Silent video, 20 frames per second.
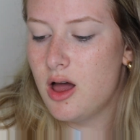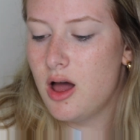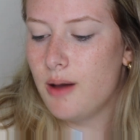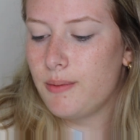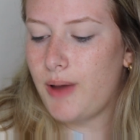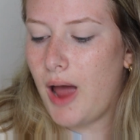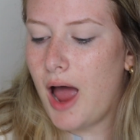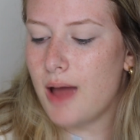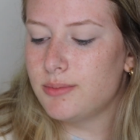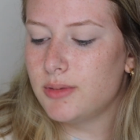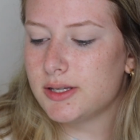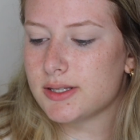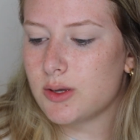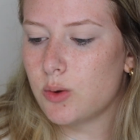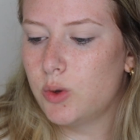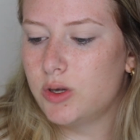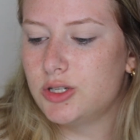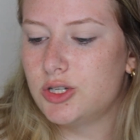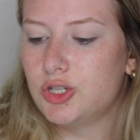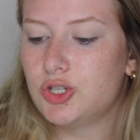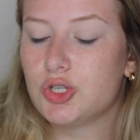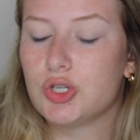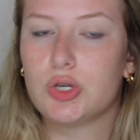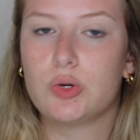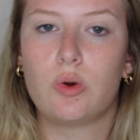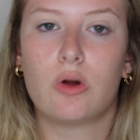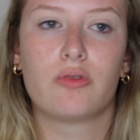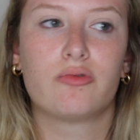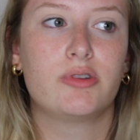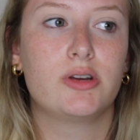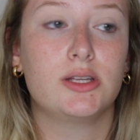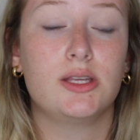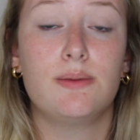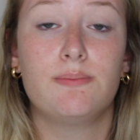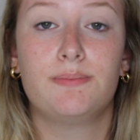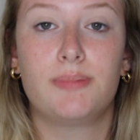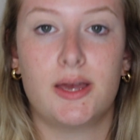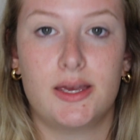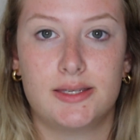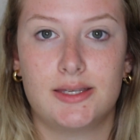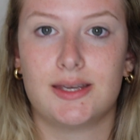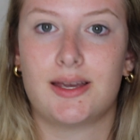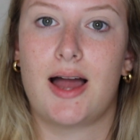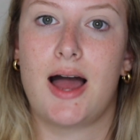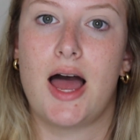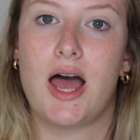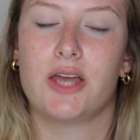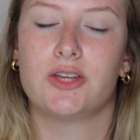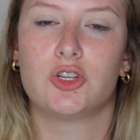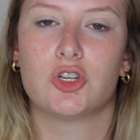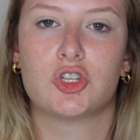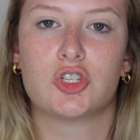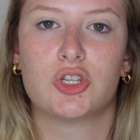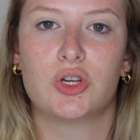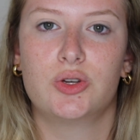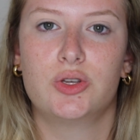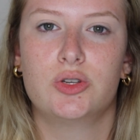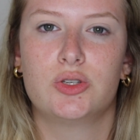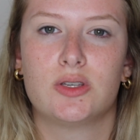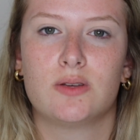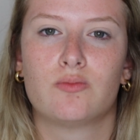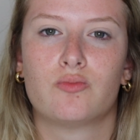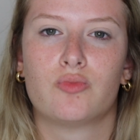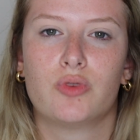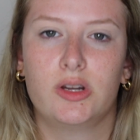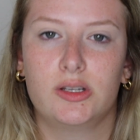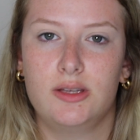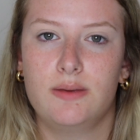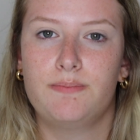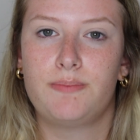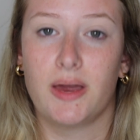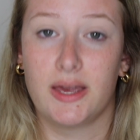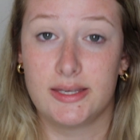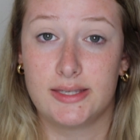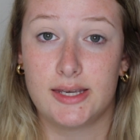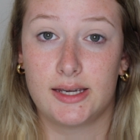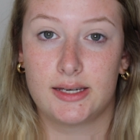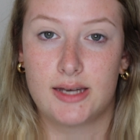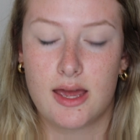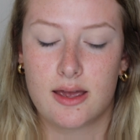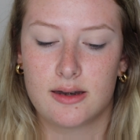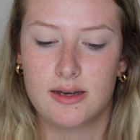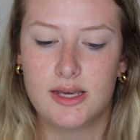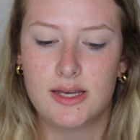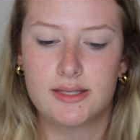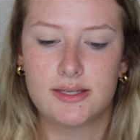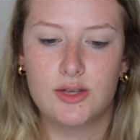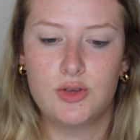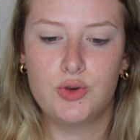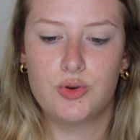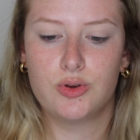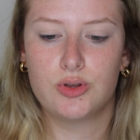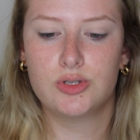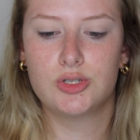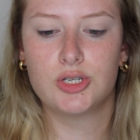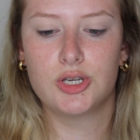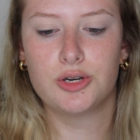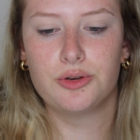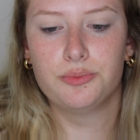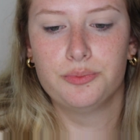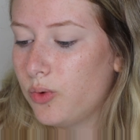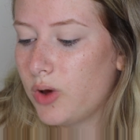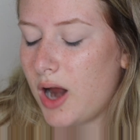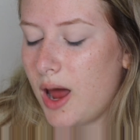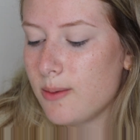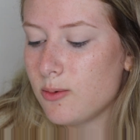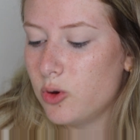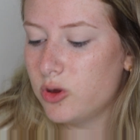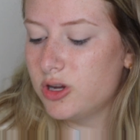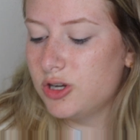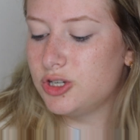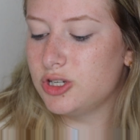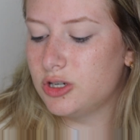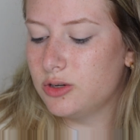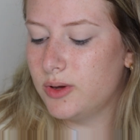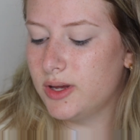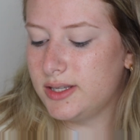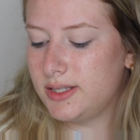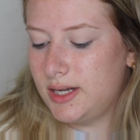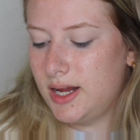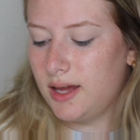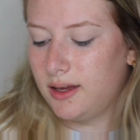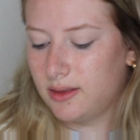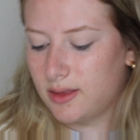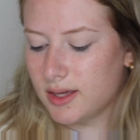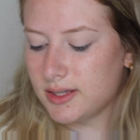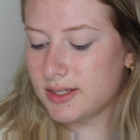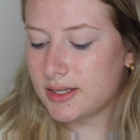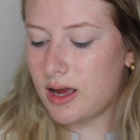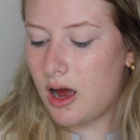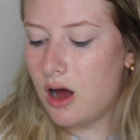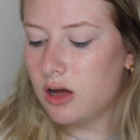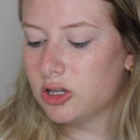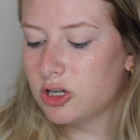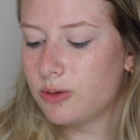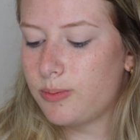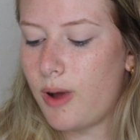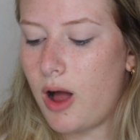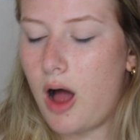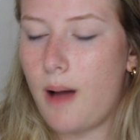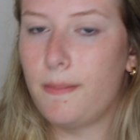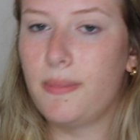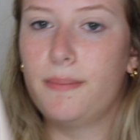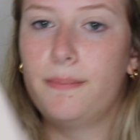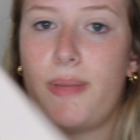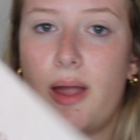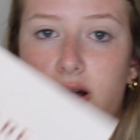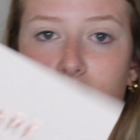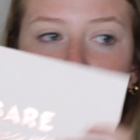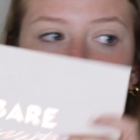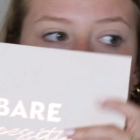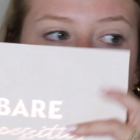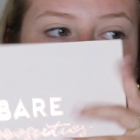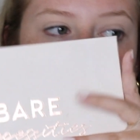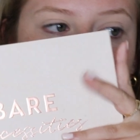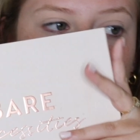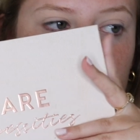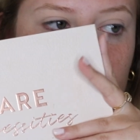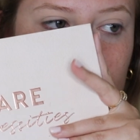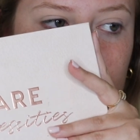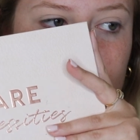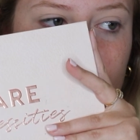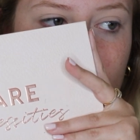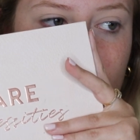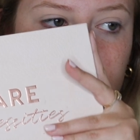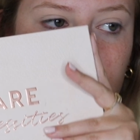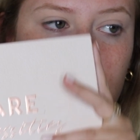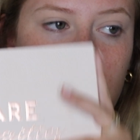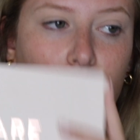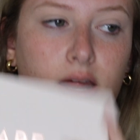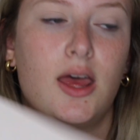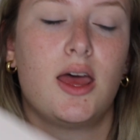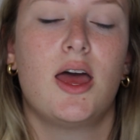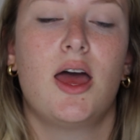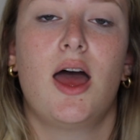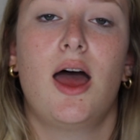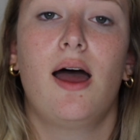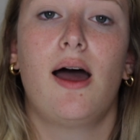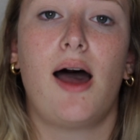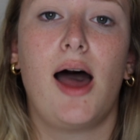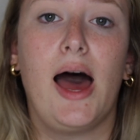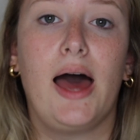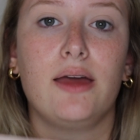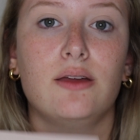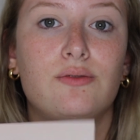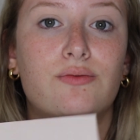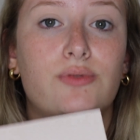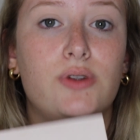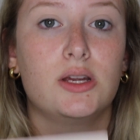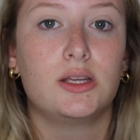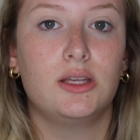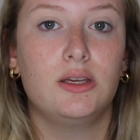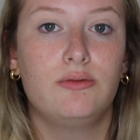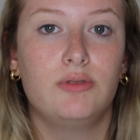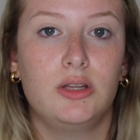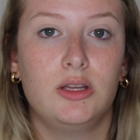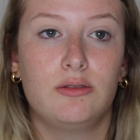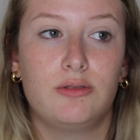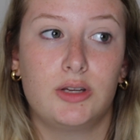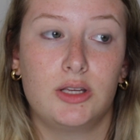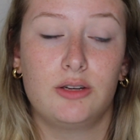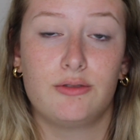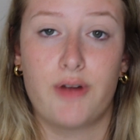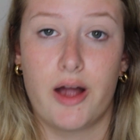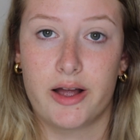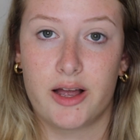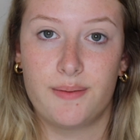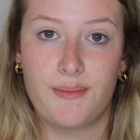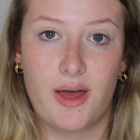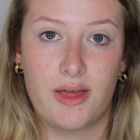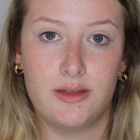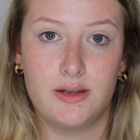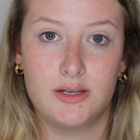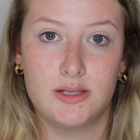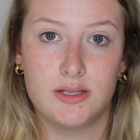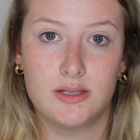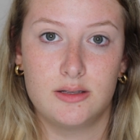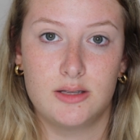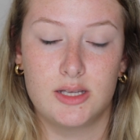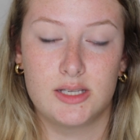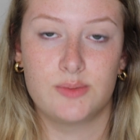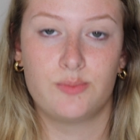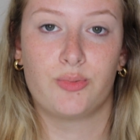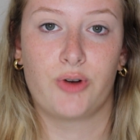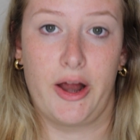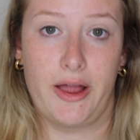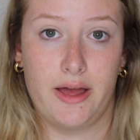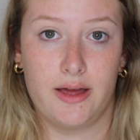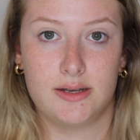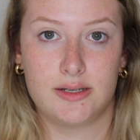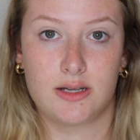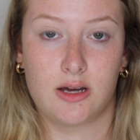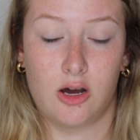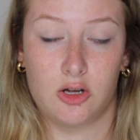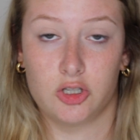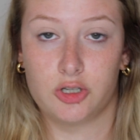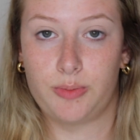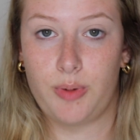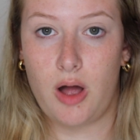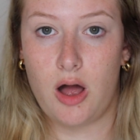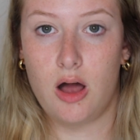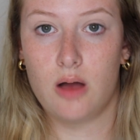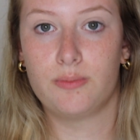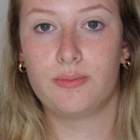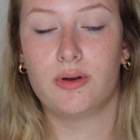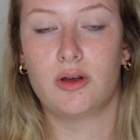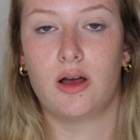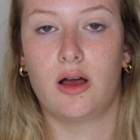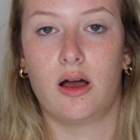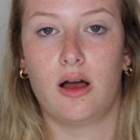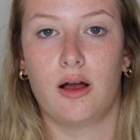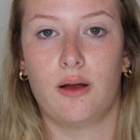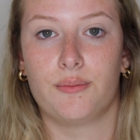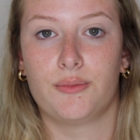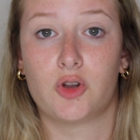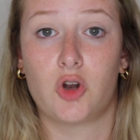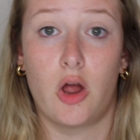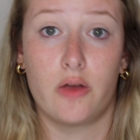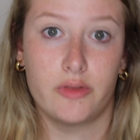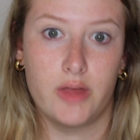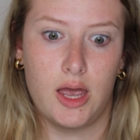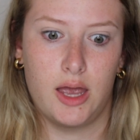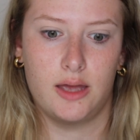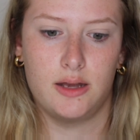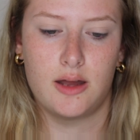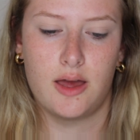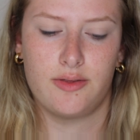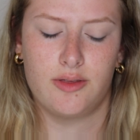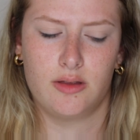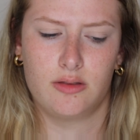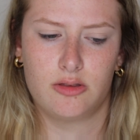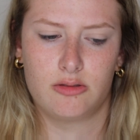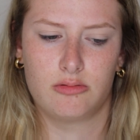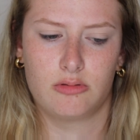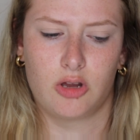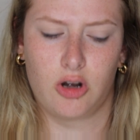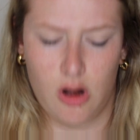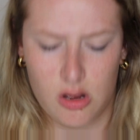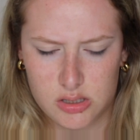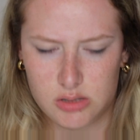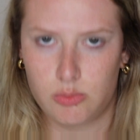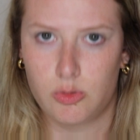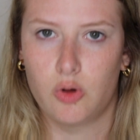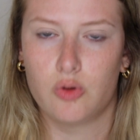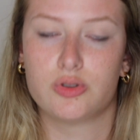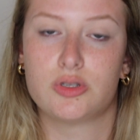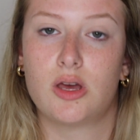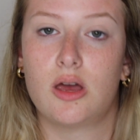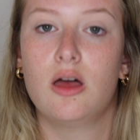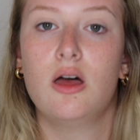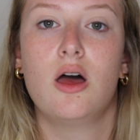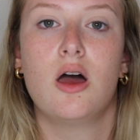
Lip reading: But I'm just going to do a really basic eye and just show you some really basic techniques that you can do. What I'm going to do is take this ColourPop Bare Necessities palette. I really, really, really recommend this brand, ColourPop. They're online. I think they're also in Ulta.